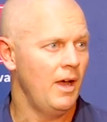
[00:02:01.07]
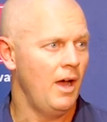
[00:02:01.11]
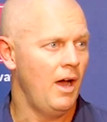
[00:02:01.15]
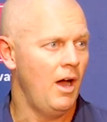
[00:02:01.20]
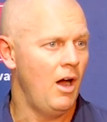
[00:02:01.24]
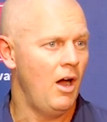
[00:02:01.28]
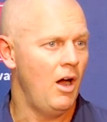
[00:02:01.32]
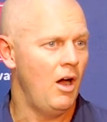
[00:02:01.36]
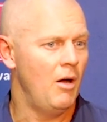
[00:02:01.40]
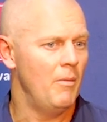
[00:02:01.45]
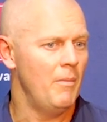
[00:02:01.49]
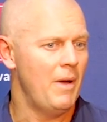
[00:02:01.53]

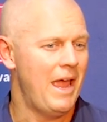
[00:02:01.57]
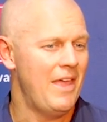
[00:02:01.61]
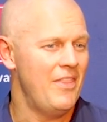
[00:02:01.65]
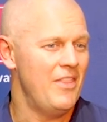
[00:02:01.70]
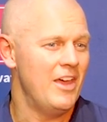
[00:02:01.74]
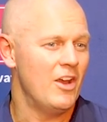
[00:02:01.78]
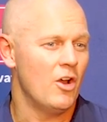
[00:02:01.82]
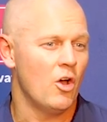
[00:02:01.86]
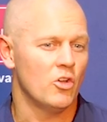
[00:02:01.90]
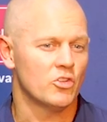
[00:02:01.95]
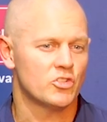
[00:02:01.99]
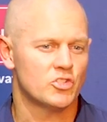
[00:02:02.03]
Um, and
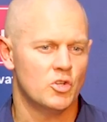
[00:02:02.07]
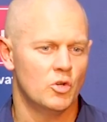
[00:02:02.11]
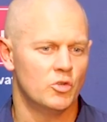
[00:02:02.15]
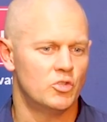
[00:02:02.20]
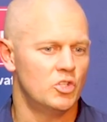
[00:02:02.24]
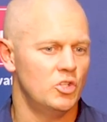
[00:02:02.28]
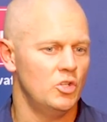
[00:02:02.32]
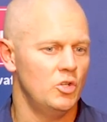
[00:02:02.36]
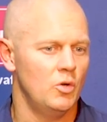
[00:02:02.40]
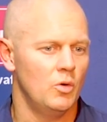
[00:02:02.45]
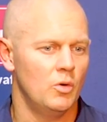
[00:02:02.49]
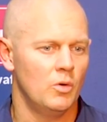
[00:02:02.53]
then also,
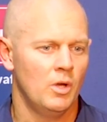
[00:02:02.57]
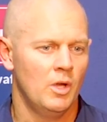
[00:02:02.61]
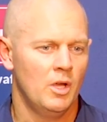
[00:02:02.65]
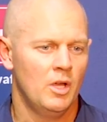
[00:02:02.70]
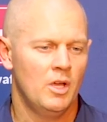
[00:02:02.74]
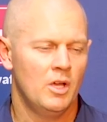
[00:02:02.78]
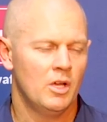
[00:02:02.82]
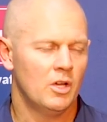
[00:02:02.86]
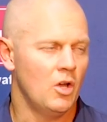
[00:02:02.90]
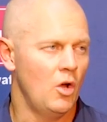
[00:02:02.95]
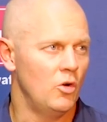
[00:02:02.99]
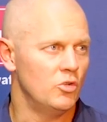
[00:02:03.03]
too,
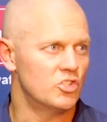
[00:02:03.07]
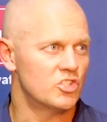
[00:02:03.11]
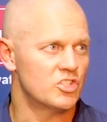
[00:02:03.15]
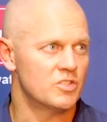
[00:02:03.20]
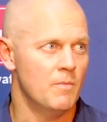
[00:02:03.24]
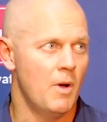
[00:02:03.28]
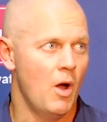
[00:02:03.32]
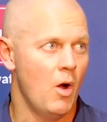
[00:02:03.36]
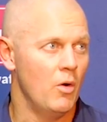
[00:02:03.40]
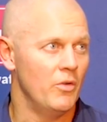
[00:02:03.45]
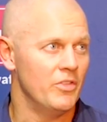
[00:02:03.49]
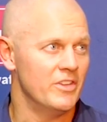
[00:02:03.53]
Coach
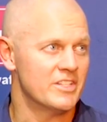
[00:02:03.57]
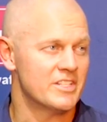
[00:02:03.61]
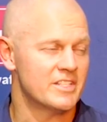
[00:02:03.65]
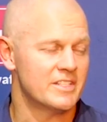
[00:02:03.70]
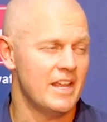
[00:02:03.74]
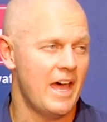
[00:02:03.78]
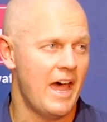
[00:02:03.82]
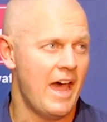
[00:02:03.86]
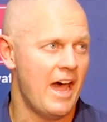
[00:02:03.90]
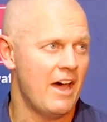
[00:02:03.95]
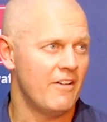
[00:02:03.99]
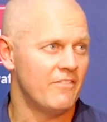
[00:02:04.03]
Smo and the
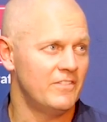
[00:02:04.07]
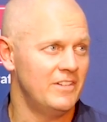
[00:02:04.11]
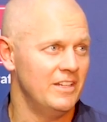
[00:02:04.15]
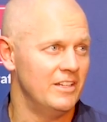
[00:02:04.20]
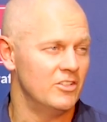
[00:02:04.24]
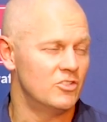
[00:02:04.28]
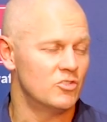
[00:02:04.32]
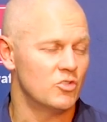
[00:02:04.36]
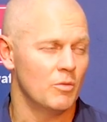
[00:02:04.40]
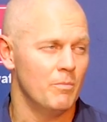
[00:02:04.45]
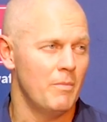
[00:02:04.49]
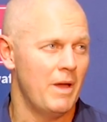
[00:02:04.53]
staff
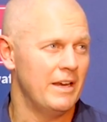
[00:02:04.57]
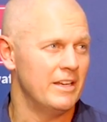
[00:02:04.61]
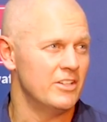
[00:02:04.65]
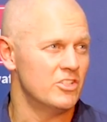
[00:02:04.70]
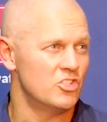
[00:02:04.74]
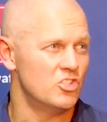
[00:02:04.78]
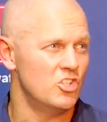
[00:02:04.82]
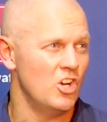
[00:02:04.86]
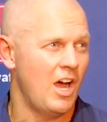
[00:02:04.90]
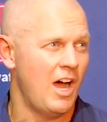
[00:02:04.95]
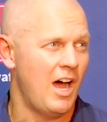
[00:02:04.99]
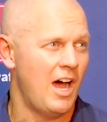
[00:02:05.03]
did a
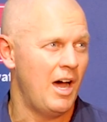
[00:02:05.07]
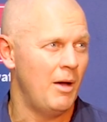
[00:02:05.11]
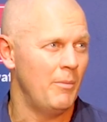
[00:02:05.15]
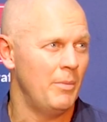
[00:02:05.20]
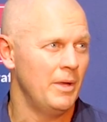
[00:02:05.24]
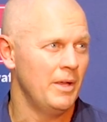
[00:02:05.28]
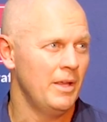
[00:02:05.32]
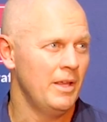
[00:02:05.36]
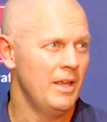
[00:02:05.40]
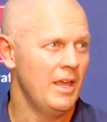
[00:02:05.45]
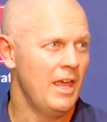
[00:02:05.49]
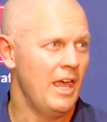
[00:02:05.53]
tremendous job
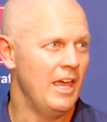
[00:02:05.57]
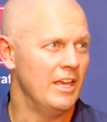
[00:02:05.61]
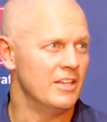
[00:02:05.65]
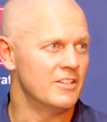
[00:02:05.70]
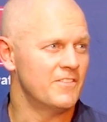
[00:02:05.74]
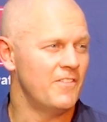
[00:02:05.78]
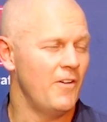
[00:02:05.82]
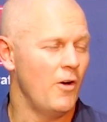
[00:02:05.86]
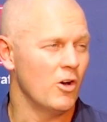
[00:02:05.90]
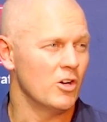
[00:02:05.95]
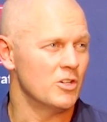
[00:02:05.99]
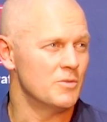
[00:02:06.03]

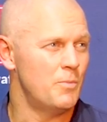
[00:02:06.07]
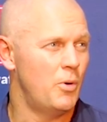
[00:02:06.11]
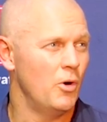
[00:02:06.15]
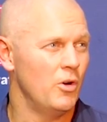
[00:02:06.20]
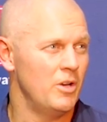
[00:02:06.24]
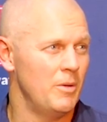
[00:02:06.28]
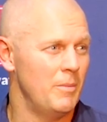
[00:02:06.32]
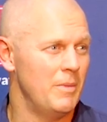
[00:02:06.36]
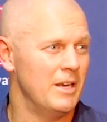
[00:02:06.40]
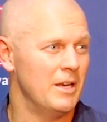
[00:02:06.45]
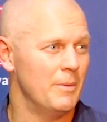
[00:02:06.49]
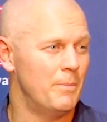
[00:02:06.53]
as far as
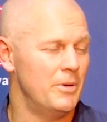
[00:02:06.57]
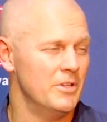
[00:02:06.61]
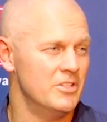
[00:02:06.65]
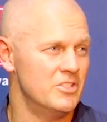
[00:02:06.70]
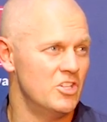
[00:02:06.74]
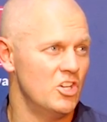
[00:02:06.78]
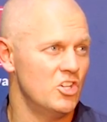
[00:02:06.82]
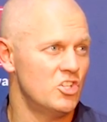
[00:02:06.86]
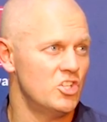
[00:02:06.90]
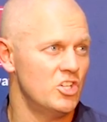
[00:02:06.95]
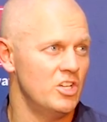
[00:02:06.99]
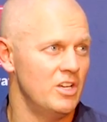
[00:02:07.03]
putting him in a
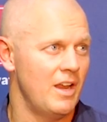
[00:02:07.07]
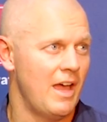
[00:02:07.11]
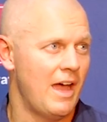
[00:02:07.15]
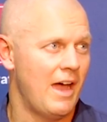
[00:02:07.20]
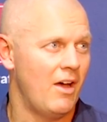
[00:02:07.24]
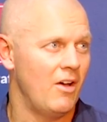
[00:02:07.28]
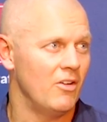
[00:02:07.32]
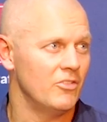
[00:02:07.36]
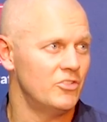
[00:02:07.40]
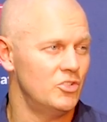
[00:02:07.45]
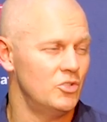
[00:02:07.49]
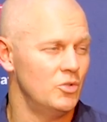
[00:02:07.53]
position
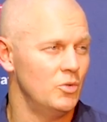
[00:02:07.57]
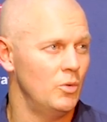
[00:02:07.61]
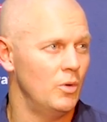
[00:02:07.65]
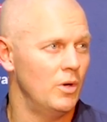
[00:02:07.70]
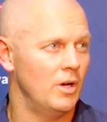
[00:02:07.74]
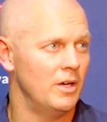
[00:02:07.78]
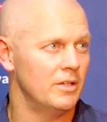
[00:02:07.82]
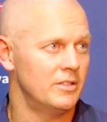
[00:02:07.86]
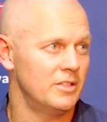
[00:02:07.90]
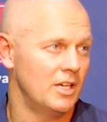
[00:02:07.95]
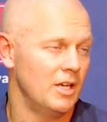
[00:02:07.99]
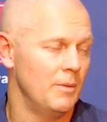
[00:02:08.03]
now to,
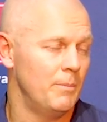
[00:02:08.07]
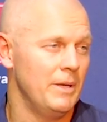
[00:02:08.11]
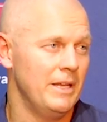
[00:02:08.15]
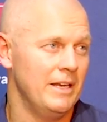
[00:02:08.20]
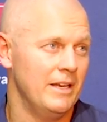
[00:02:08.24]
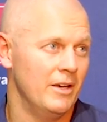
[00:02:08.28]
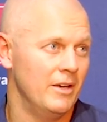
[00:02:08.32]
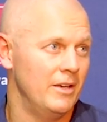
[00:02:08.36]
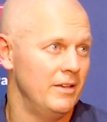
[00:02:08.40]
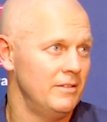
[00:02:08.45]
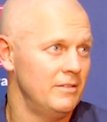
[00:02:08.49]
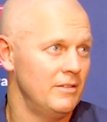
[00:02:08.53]
uh, to
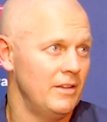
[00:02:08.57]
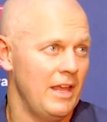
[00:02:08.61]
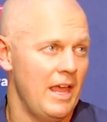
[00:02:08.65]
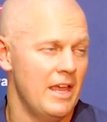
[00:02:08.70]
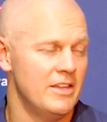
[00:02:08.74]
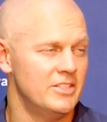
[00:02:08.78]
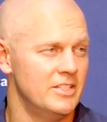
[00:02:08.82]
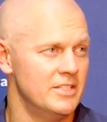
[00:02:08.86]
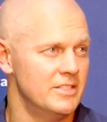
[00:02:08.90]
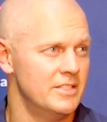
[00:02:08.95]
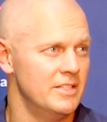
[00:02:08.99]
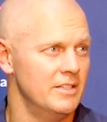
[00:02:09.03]
compete at the
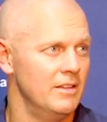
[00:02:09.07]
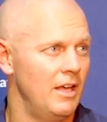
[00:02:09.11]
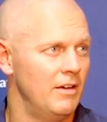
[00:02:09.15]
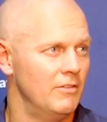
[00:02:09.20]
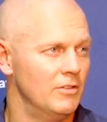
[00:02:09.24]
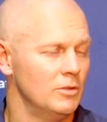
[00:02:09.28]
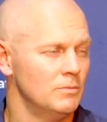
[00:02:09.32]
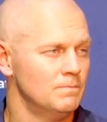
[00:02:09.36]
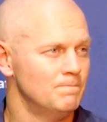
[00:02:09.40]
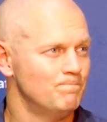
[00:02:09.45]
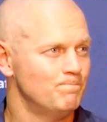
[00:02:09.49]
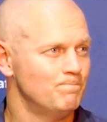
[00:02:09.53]
ACC level.